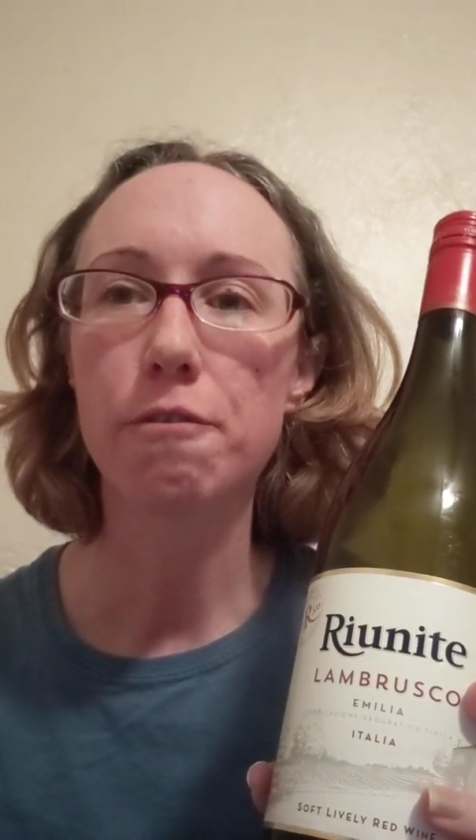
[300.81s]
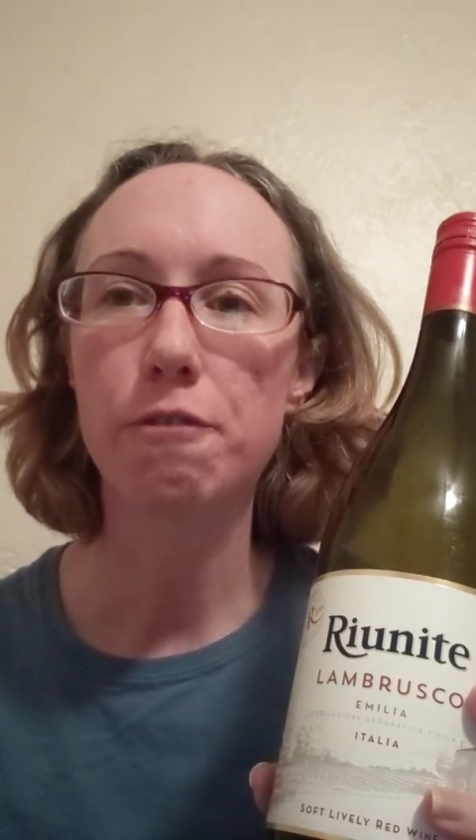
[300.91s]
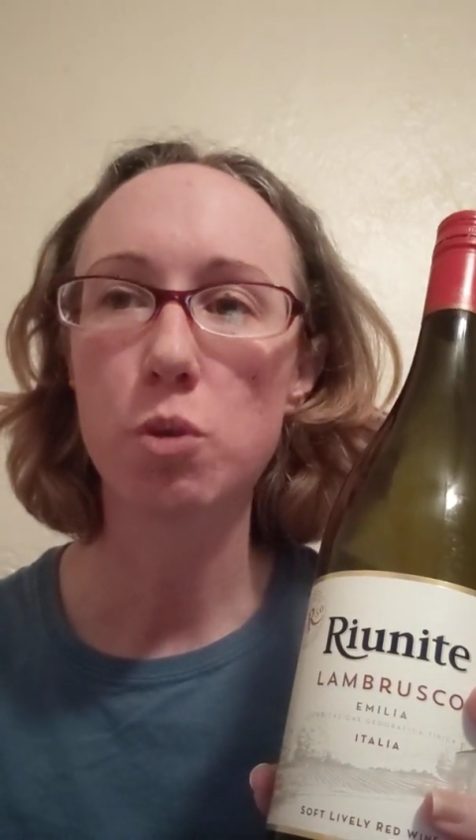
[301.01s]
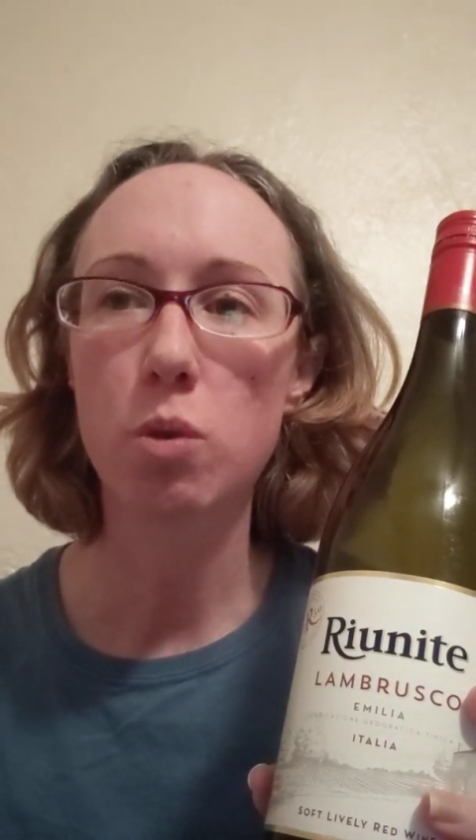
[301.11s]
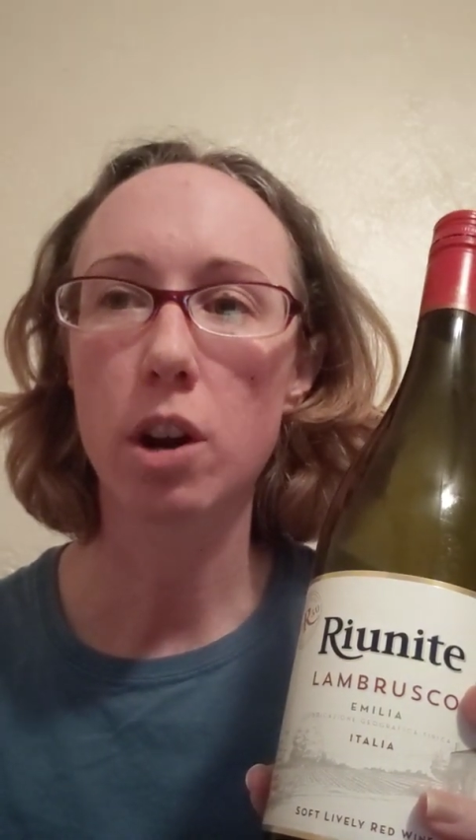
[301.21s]

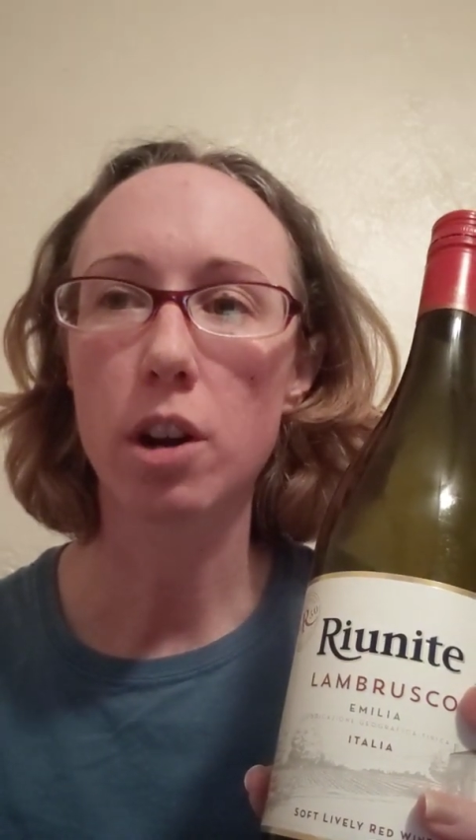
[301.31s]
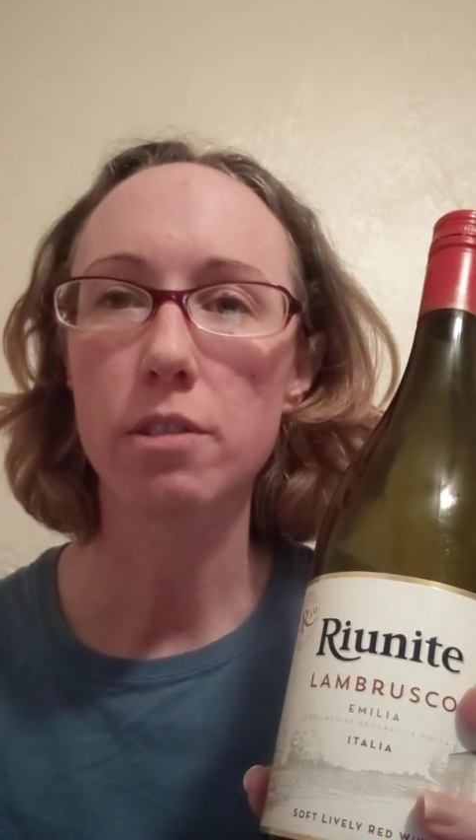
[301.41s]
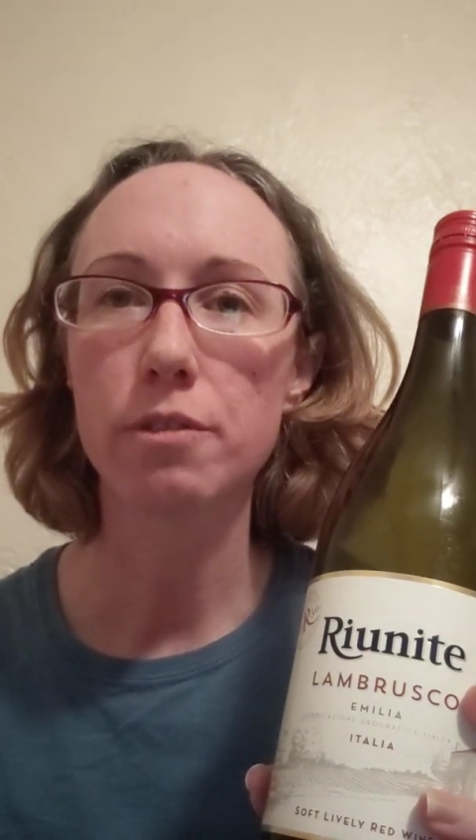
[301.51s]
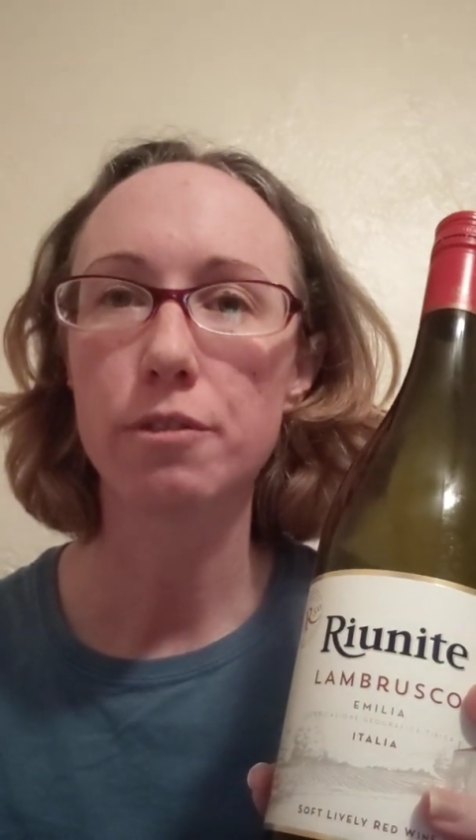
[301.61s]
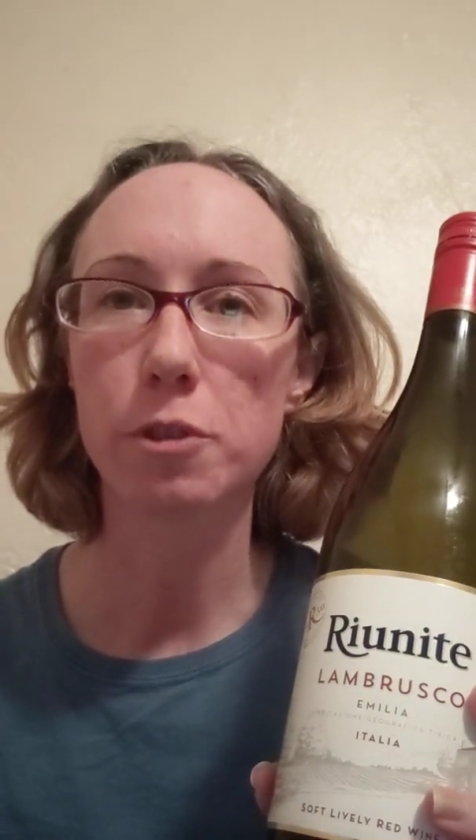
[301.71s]

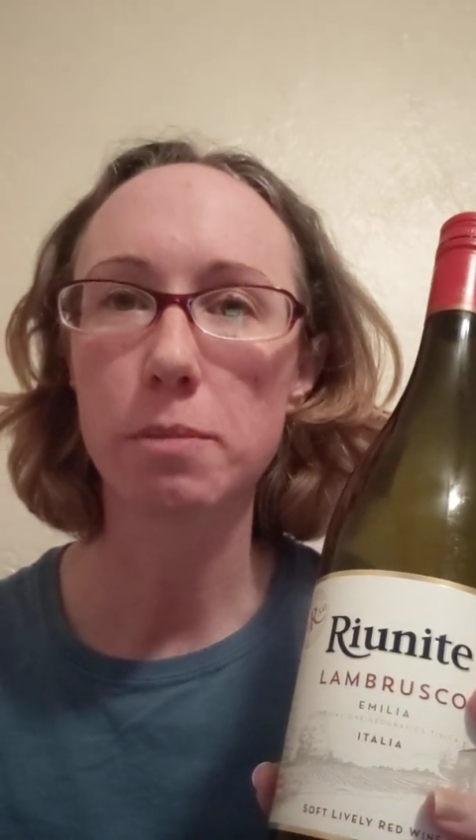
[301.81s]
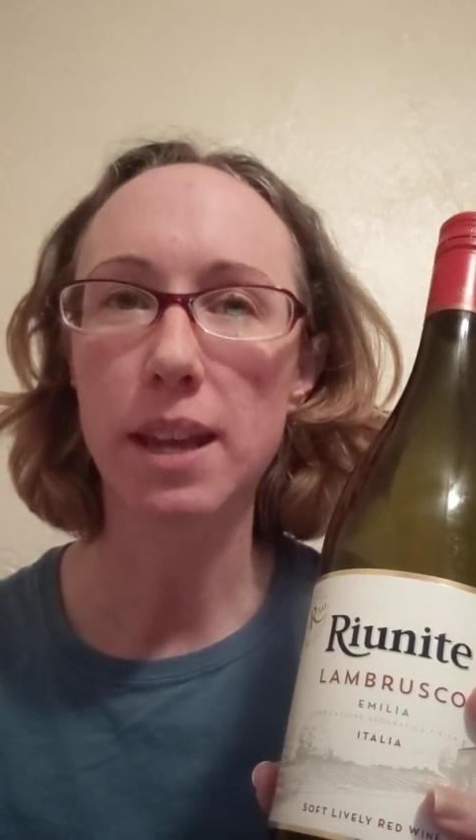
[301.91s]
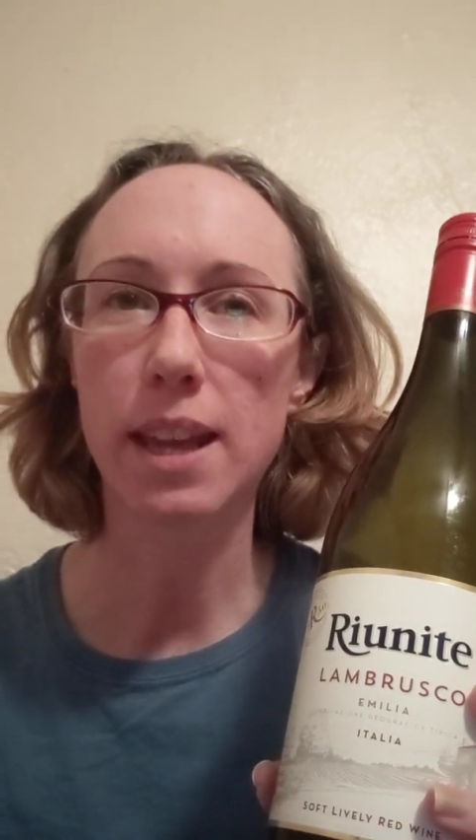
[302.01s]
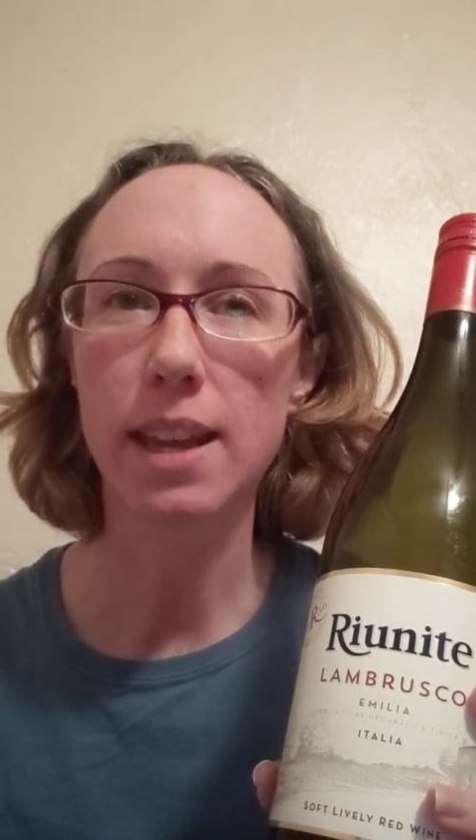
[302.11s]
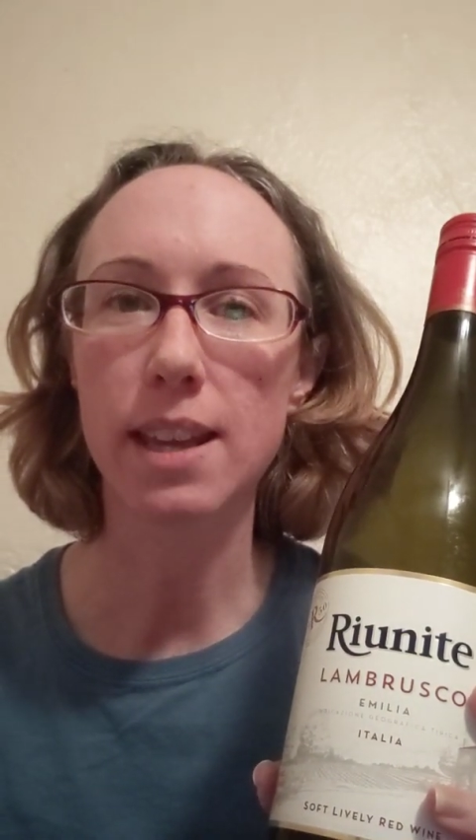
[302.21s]
4 for
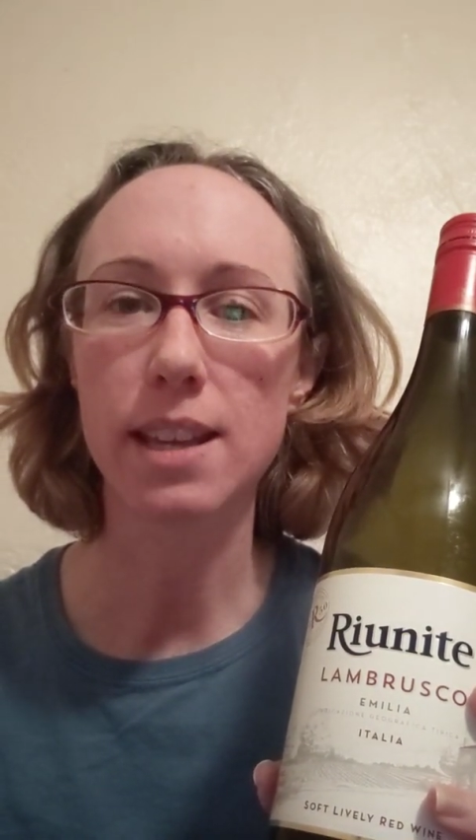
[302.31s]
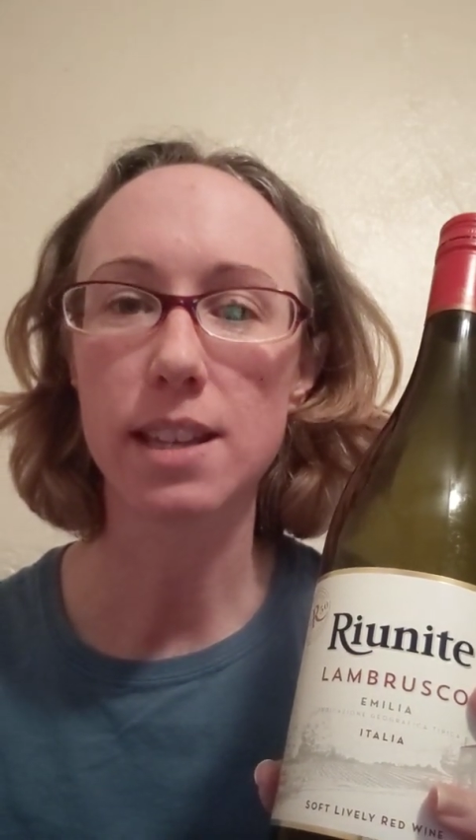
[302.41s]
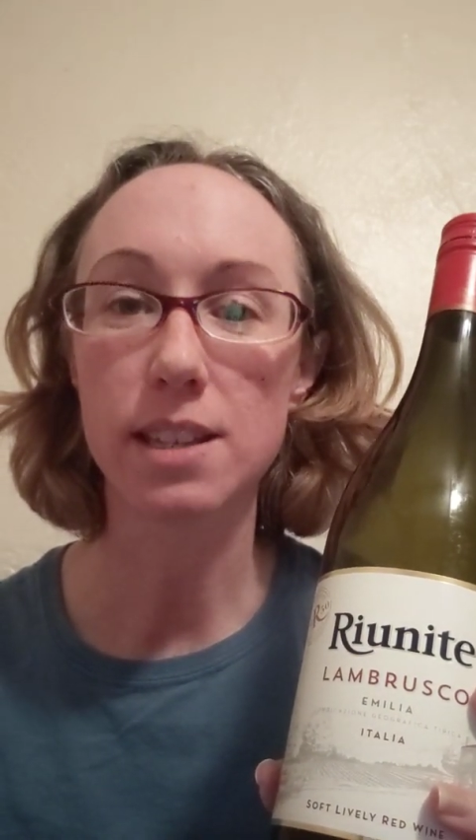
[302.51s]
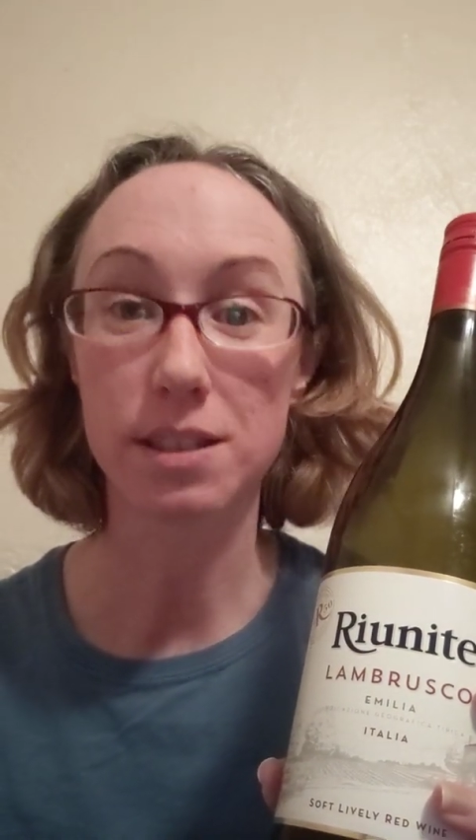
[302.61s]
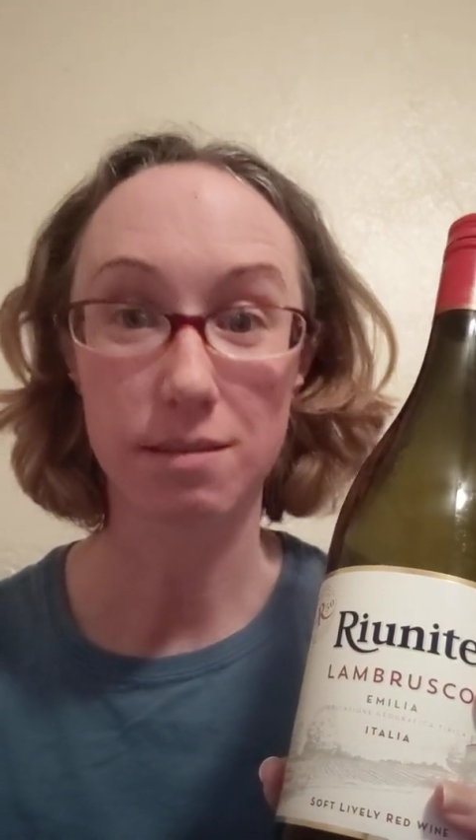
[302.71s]
me
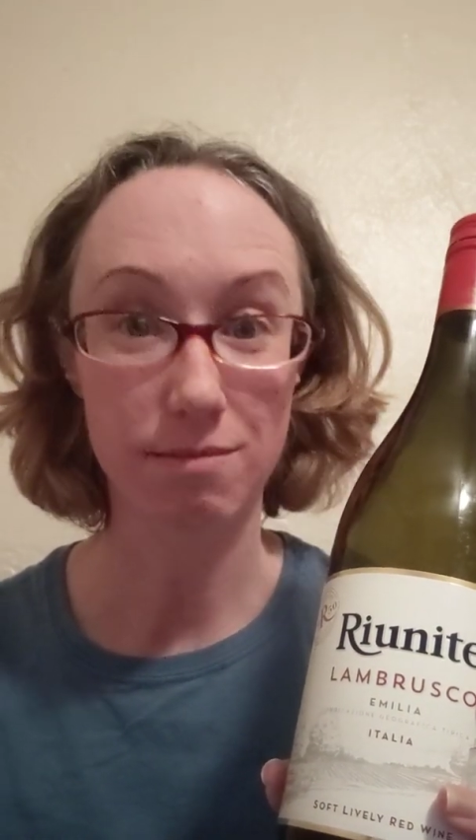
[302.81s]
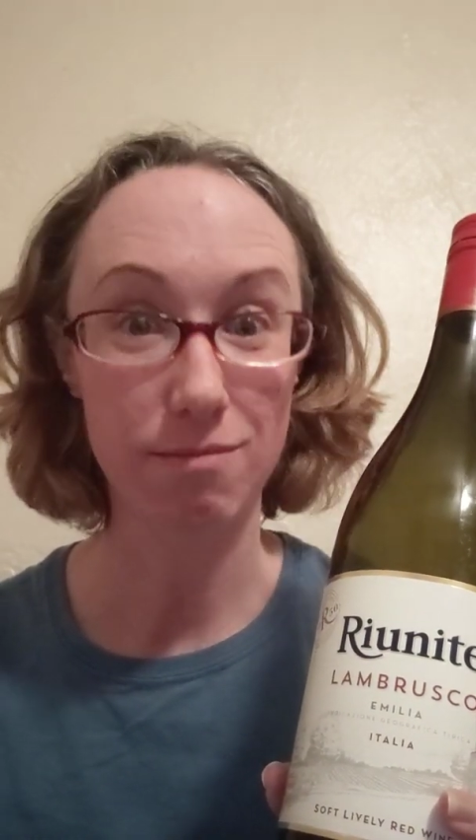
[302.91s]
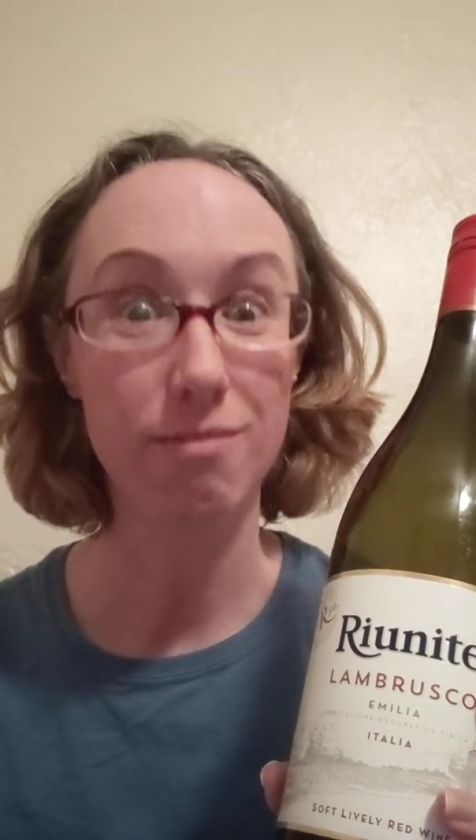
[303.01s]
is